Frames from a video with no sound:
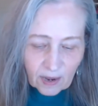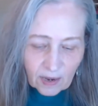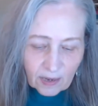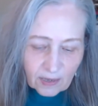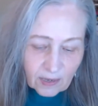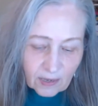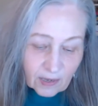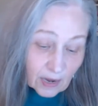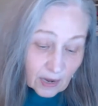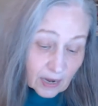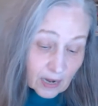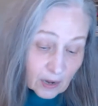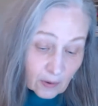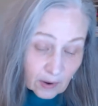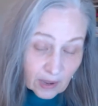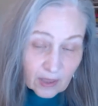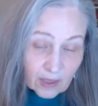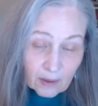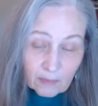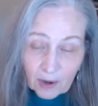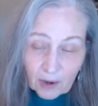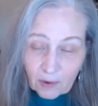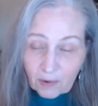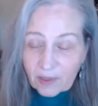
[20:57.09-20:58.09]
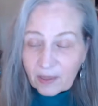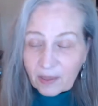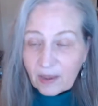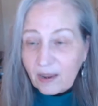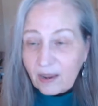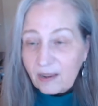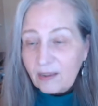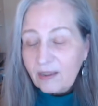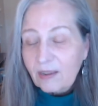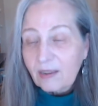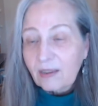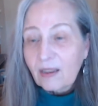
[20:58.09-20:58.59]
And so anyway, they met with
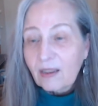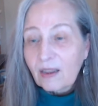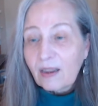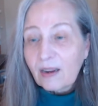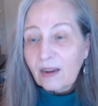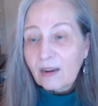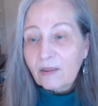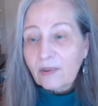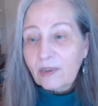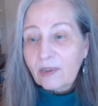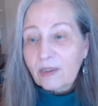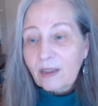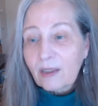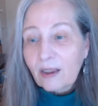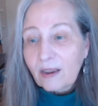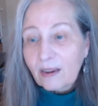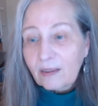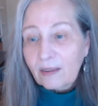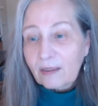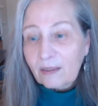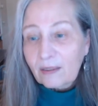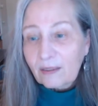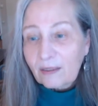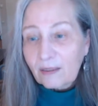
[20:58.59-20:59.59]
us, and it was like